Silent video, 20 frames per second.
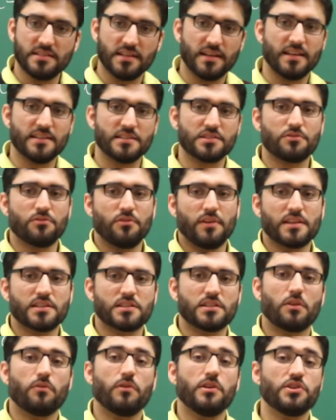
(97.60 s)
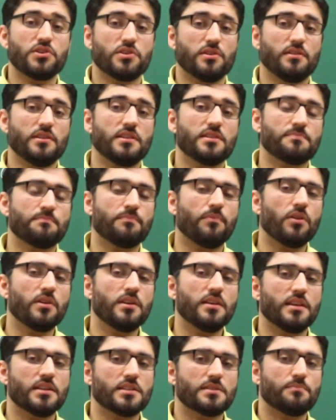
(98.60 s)
there is no acceleration. This
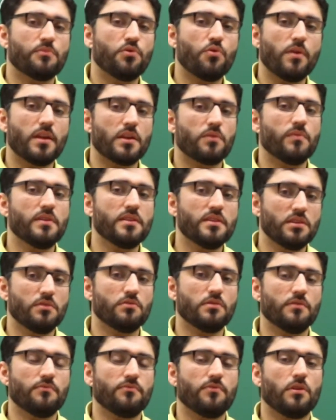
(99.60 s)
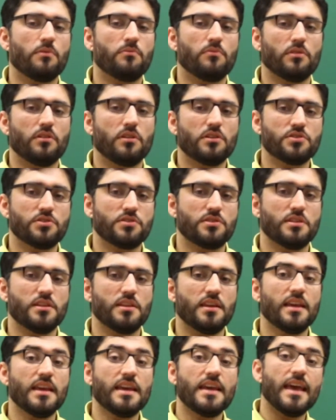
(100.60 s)
body is moving with the uniform
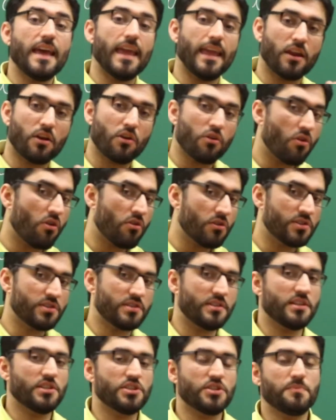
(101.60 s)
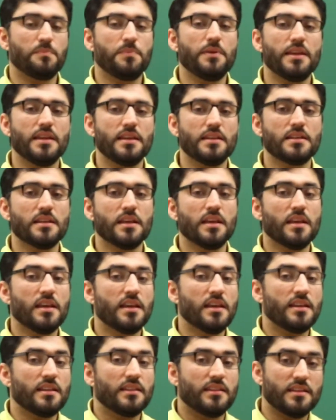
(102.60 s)
velocity, a constant speed.
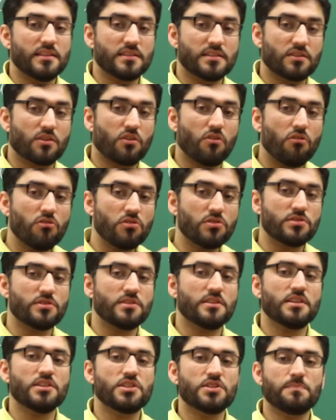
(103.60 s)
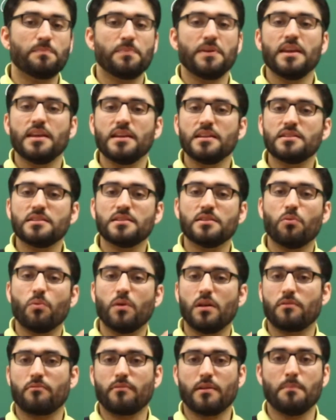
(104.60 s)
This constant speed
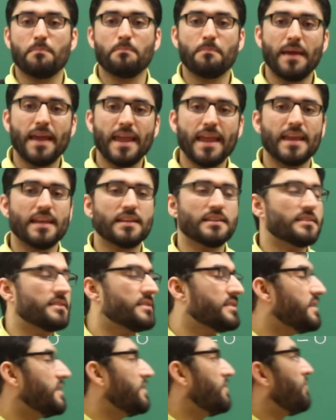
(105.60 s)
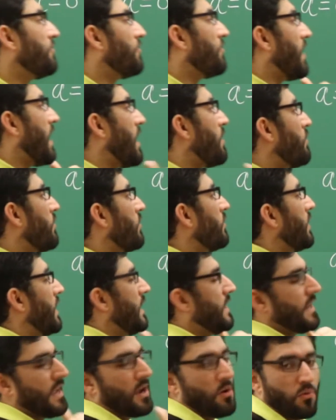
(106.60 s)
will remain for hour
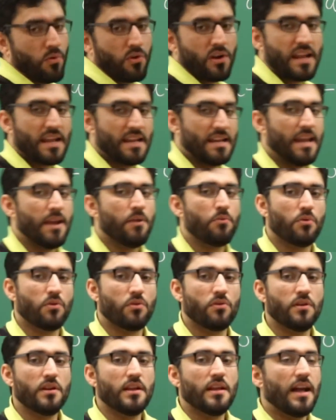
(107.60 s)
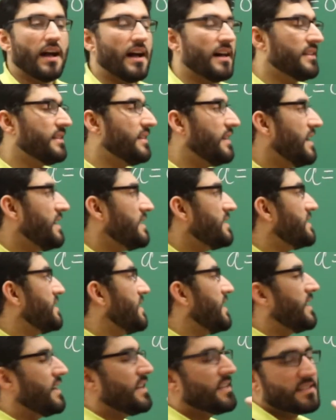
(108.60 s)
and hour and hour unless
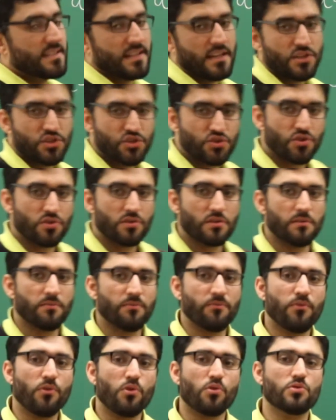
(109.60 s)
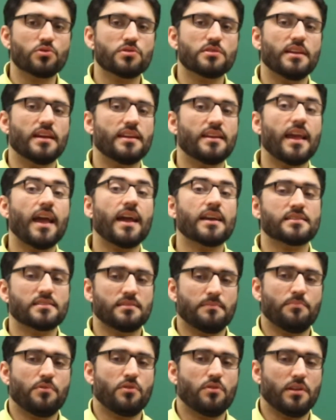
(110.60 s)
there is an external force that acts
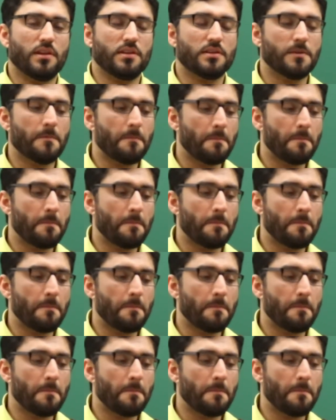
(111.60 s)
upon it.